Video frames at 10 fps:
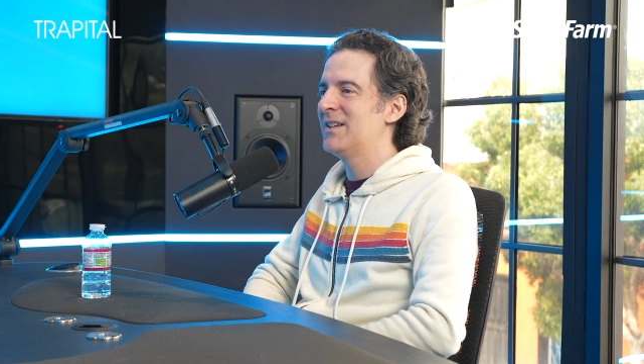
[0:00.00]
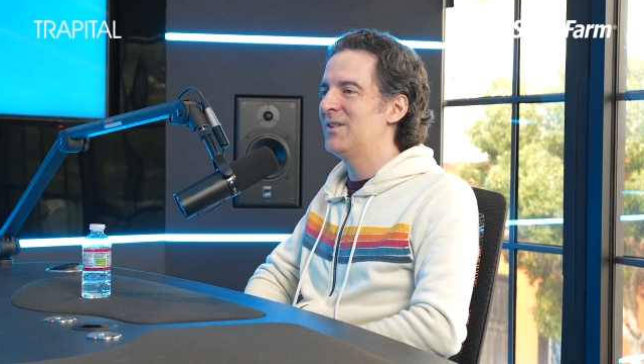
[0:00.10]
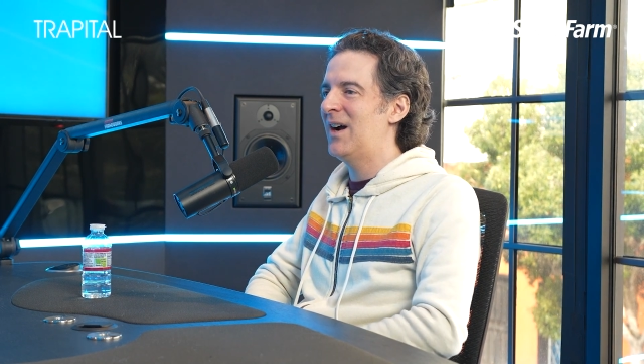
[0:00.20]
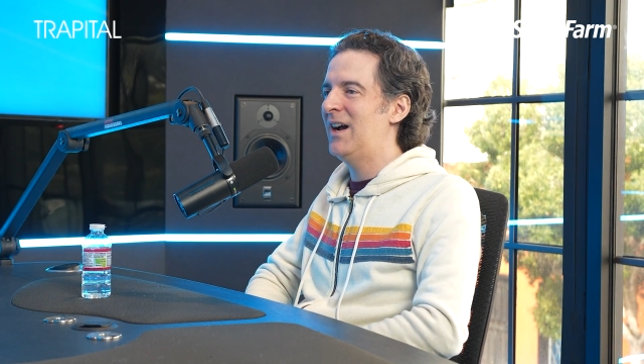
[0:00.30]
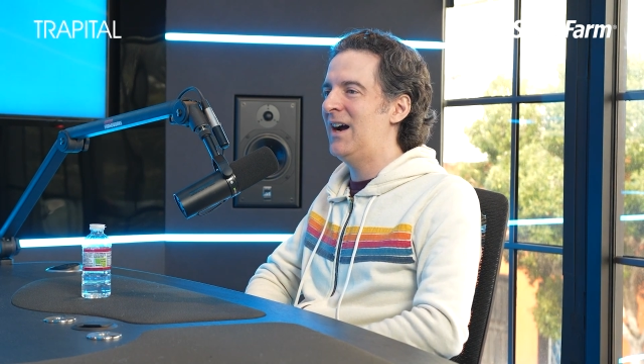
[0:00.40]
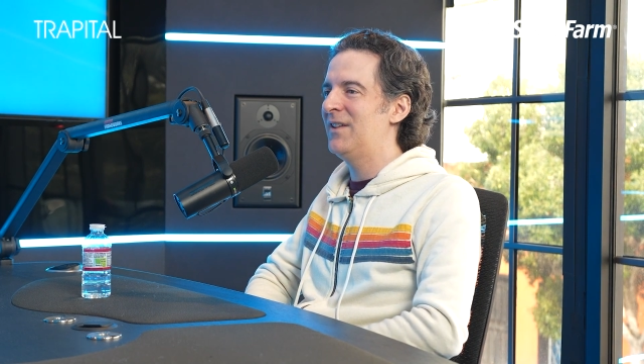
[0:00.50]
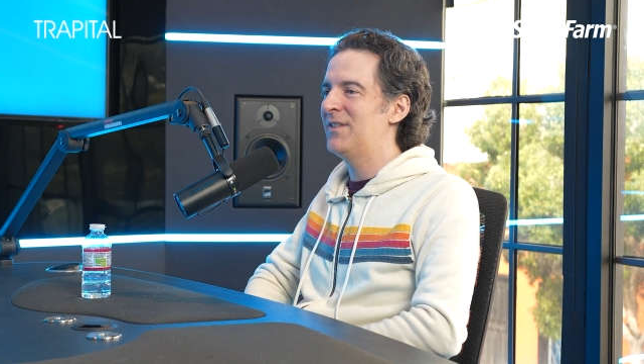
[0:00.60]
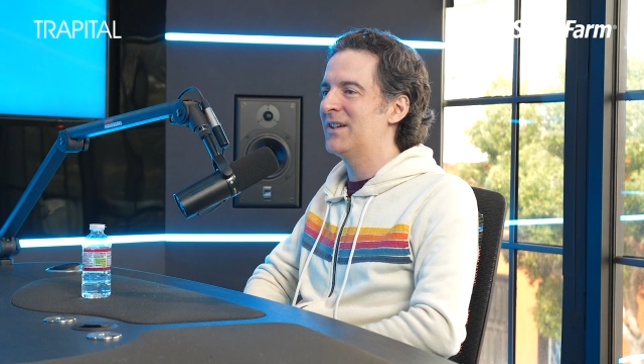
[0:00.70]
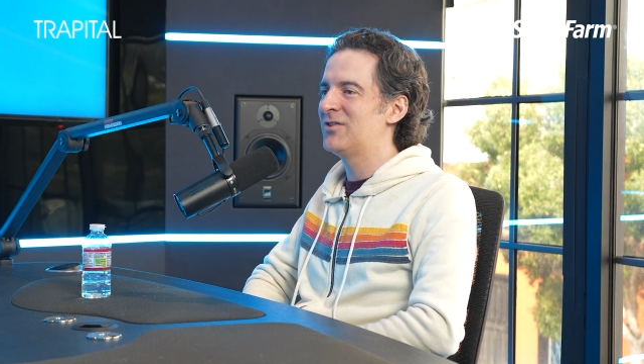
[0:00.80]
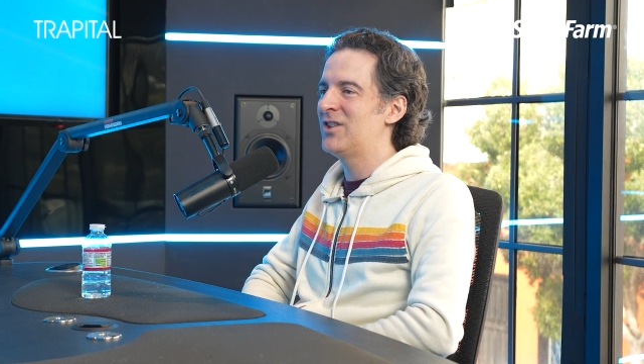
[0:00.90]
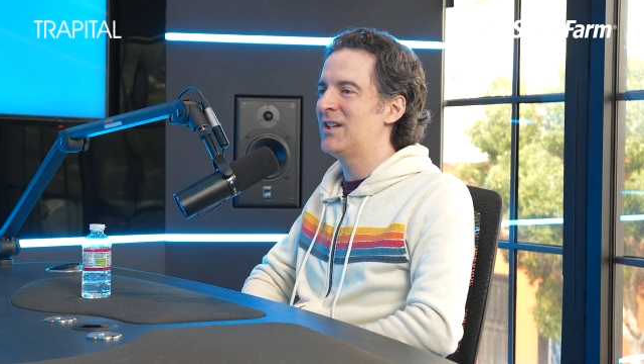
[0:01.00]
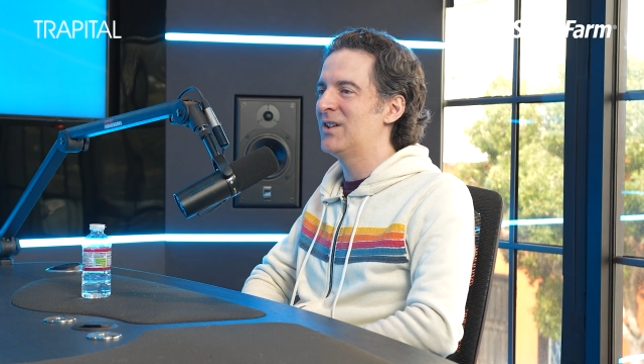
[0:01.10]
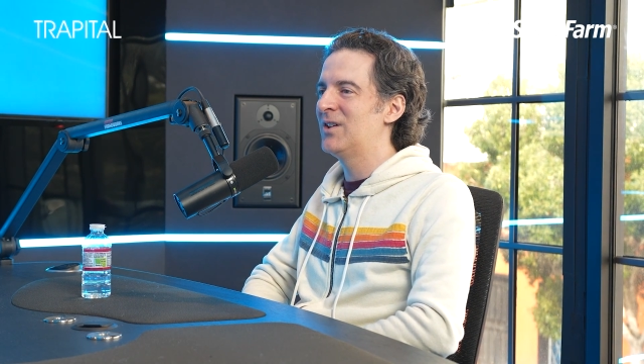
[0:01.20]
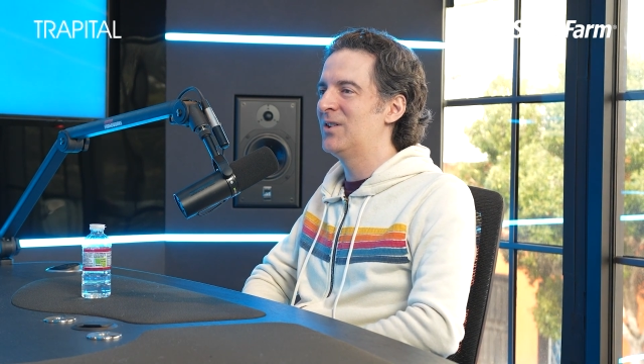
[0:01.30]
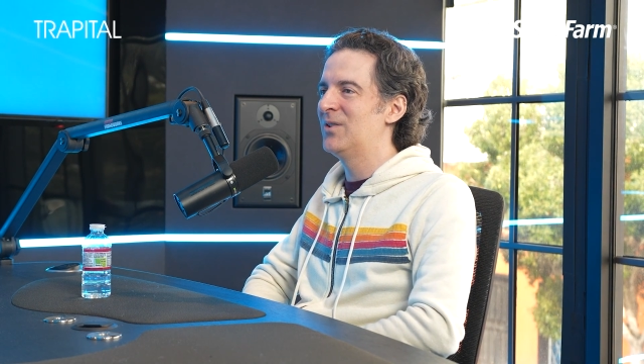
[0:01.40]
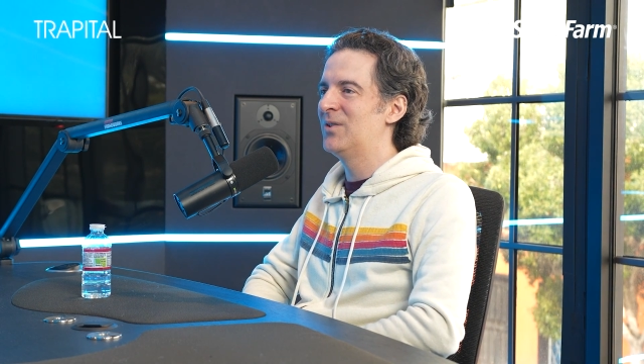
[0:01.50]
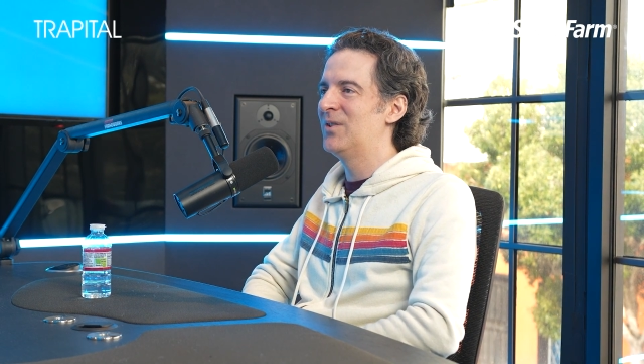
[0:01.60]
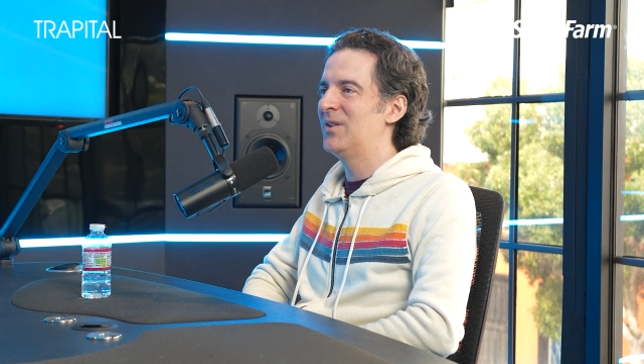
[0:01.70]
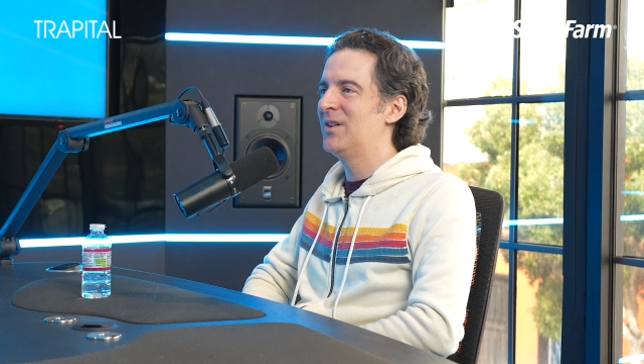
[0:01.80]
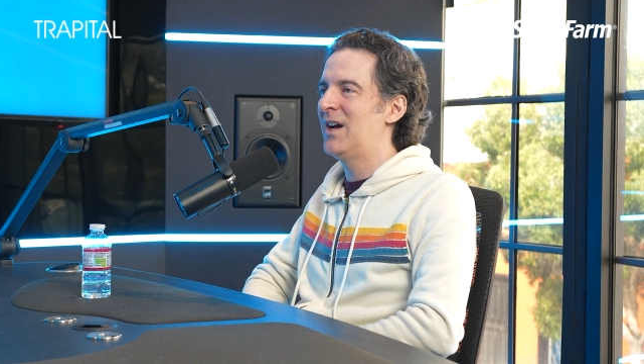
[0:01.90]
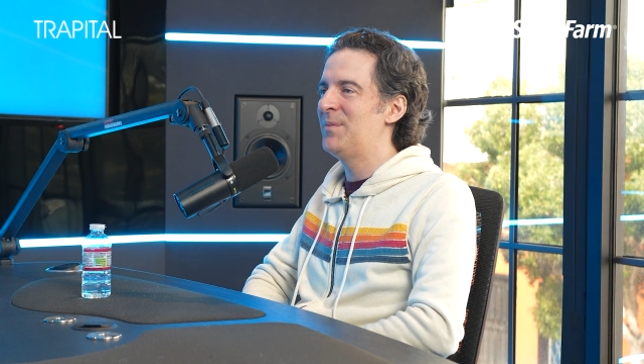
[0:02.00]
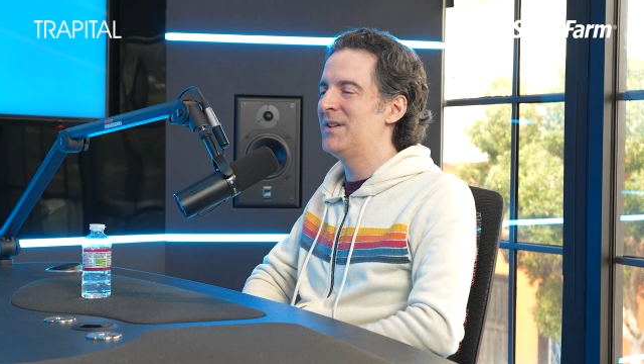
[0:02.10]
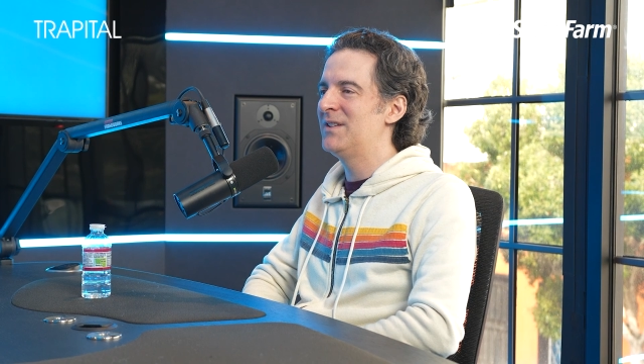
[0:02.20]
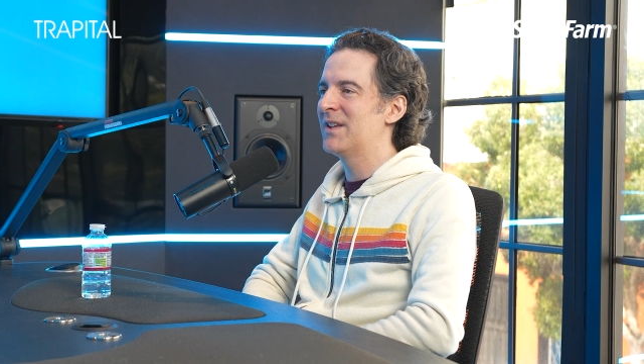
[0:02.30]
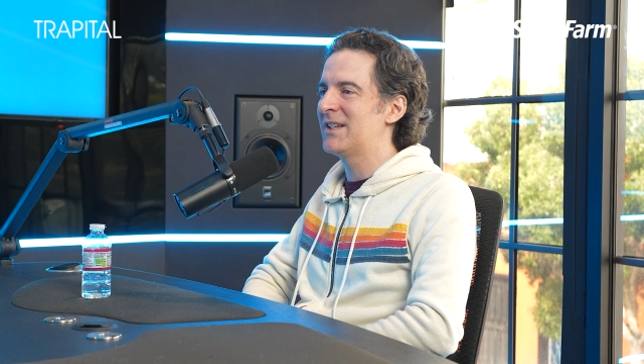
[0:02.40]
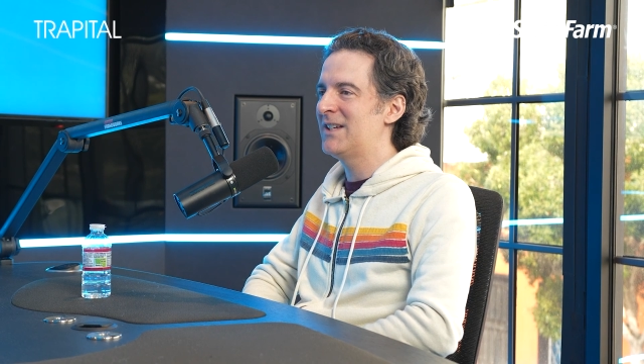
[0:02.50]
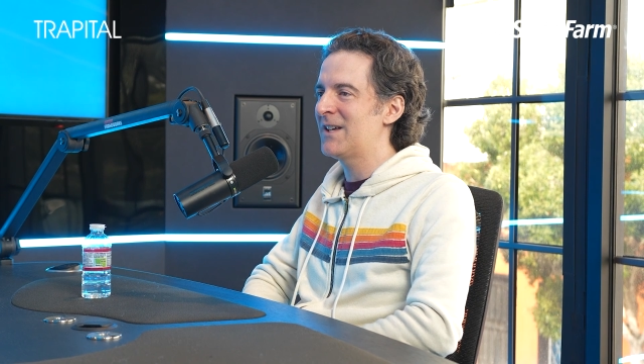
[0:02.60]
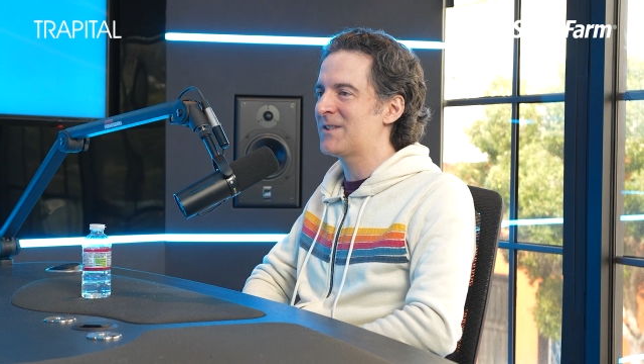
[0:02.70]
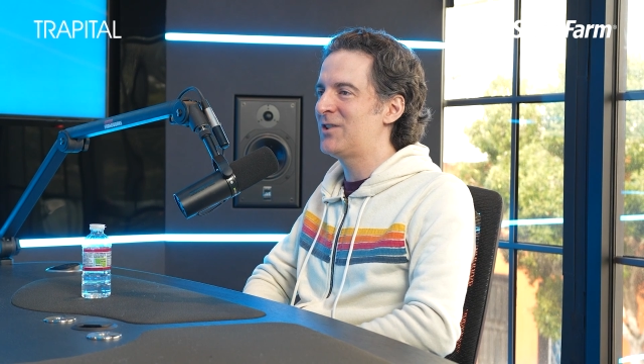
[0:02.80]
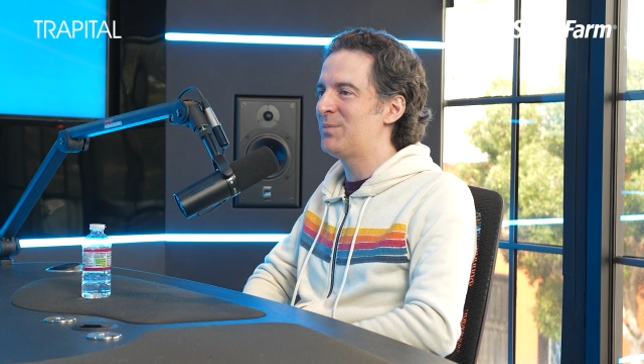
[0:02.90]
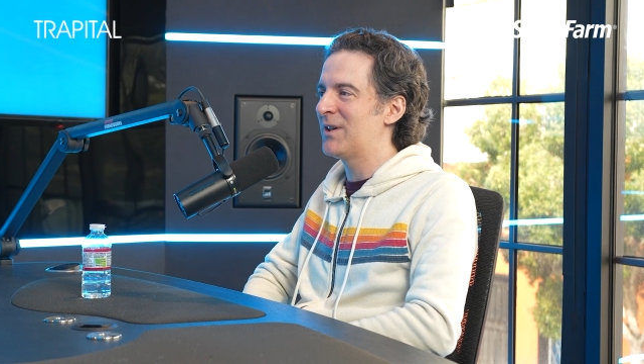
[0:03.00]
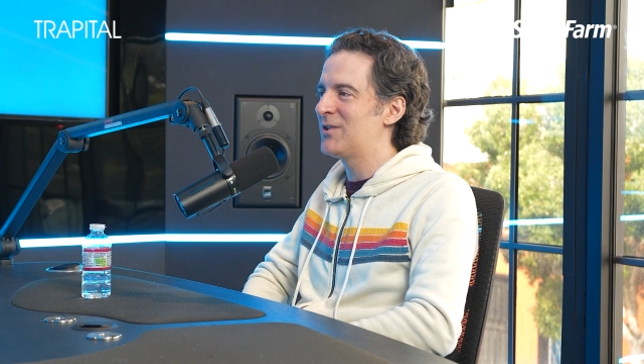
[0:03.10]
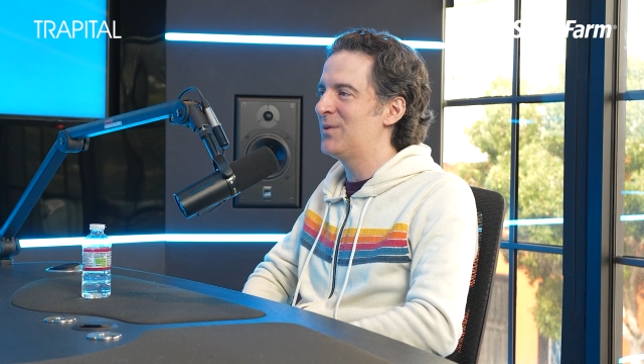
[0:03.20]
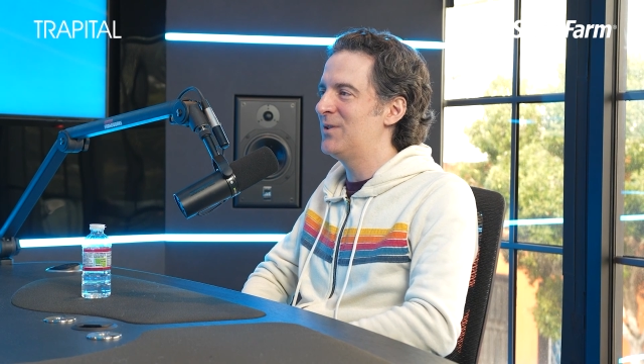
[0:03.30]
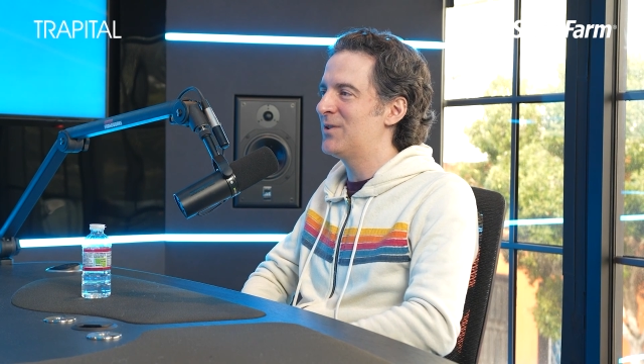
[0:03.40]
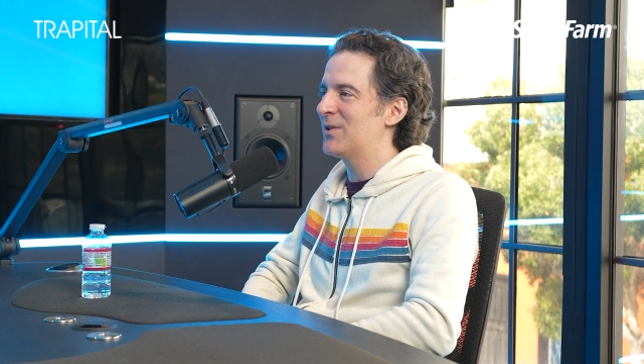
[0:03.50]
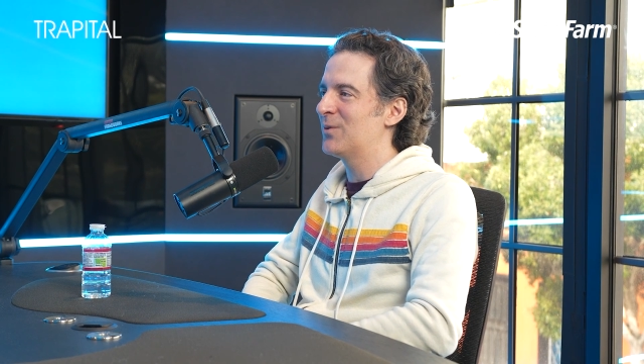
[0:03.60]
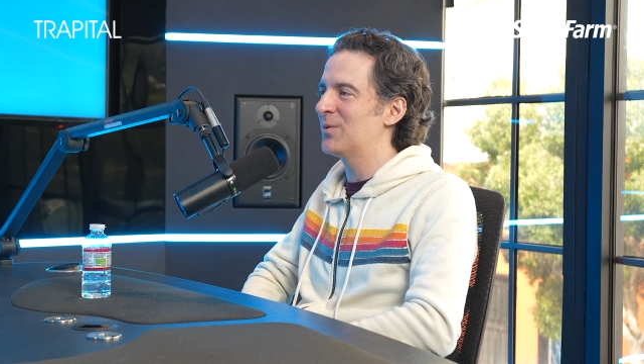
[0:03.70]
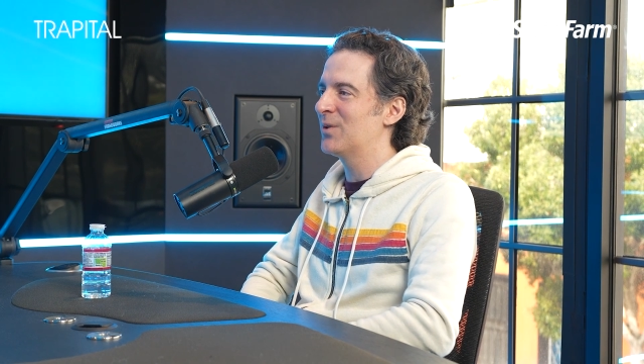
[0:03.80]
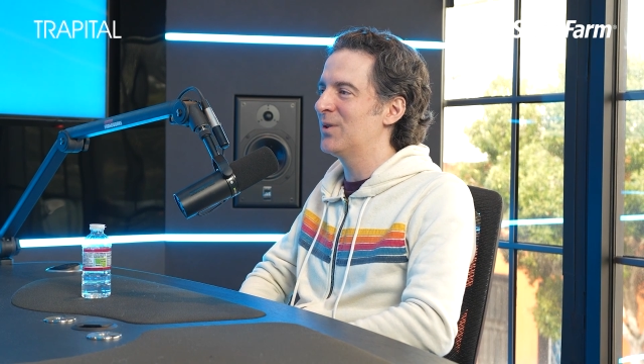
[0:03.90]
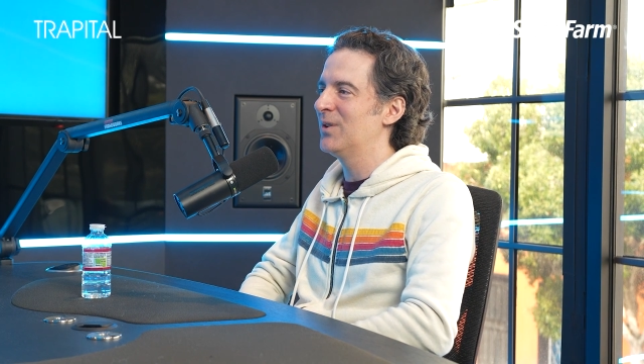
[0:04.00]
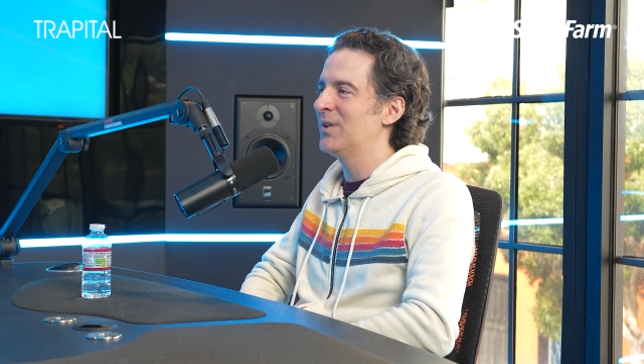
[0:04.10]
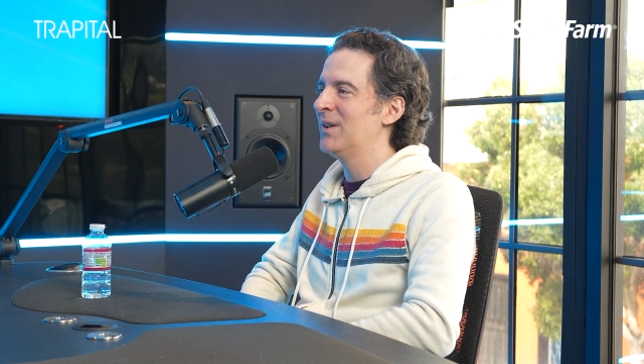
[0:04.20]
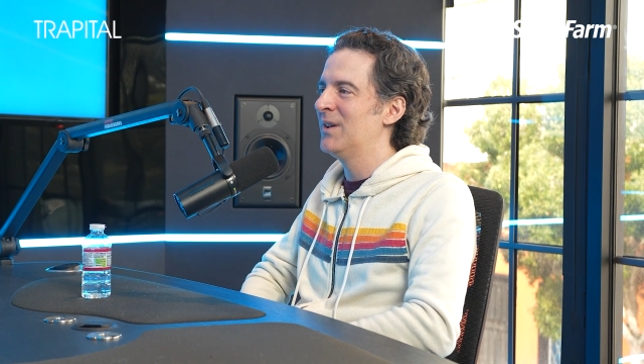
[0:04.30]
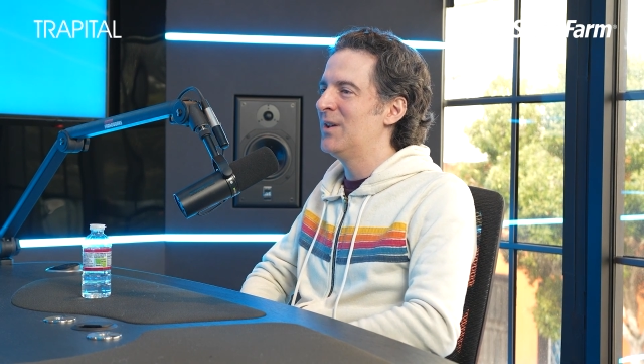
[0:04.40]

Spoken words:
I think J-Lo I mean, like, yes, she brings you into her world,